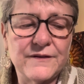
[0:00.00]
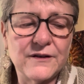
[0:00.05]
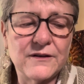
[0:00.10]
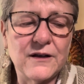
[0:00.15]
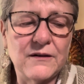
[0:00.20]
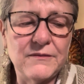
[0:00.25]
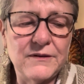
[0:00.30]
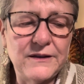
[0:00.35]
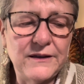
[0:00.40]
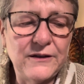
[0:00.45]
the
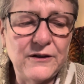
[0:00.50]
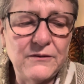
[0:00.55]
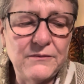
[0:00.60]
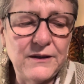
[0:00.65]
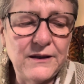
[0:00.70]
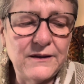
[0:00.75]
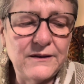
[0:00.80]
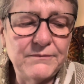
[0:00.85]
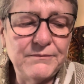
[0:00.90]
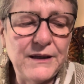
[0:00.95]
Comédie
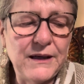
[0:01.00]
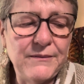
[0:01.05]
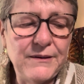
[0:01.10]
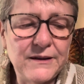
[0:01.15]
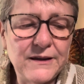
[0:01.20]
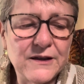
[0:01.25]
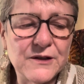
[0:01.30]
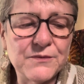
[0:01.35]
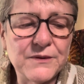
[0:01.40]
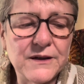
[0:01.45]
Humaine. Maybe
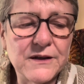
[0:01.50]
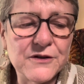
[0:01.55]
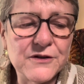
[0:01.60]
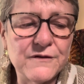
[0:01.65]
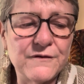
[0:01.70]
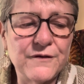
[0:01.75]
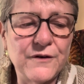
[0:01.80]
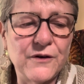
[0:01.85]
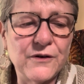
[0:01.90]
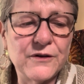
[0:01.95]
that's what I should
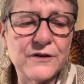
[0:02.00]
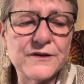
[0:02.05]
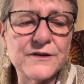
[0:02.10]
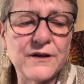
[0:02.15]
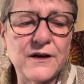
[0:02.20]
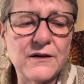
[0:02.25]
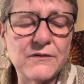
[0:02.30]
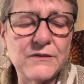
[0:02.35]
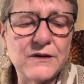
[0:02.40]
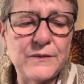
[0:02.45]
focus
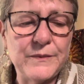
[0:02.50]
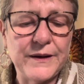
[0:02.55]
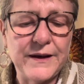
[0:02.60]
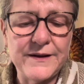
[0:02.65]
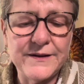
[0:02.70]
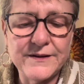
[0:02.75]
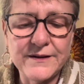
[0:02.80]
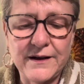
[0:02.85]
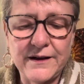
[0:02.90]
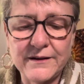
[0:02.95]
on with
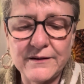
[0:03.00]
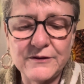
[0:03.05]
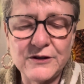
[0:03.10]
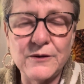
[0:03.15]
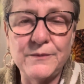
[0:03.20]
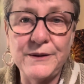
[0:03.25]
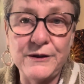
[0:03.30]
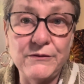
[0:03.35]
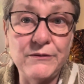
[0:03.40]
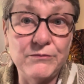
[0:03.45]
Balzac, to
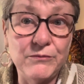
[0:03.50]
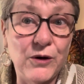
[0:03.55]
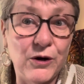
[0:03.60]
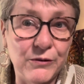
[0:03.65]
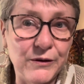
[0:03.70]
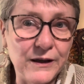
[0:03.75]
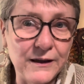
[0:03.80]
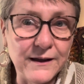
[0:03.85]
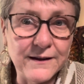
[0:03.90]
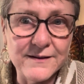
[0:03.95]
be more
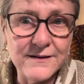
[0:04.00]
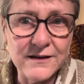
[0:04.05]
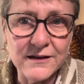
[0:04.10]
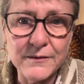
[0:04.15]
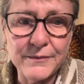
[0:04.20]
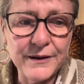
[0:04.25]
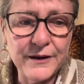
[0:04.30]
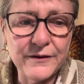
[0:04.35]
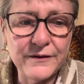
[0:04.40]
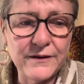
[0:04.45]
realistic
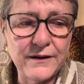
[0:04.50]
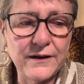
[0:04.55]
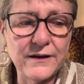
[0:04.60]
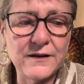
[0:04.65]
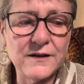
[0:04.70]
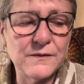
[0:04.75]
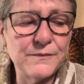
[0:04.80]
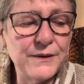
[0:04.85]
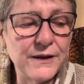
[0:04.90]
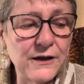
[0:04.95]
about
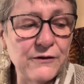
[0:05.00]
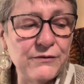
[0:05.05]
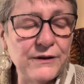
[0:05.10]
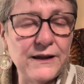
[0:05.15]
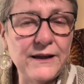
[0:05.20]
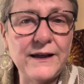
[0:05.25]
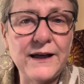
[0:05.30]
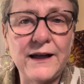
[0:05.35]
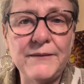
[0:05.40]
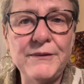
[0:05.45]
things. But I
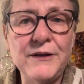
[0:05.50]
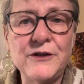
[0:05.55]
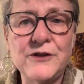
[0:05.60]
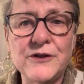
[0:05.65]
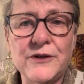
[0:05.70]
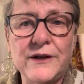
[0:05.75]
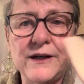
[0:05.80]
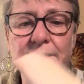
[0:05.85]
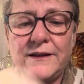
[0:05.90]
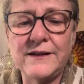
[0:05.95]
really am
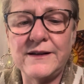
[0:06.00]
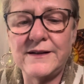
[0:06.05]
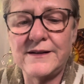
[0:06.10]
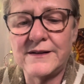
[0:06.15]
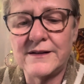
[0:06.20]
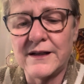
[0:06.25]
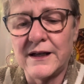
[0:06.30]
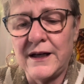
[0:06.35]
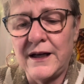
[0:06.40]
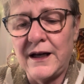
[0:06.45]
enjoying this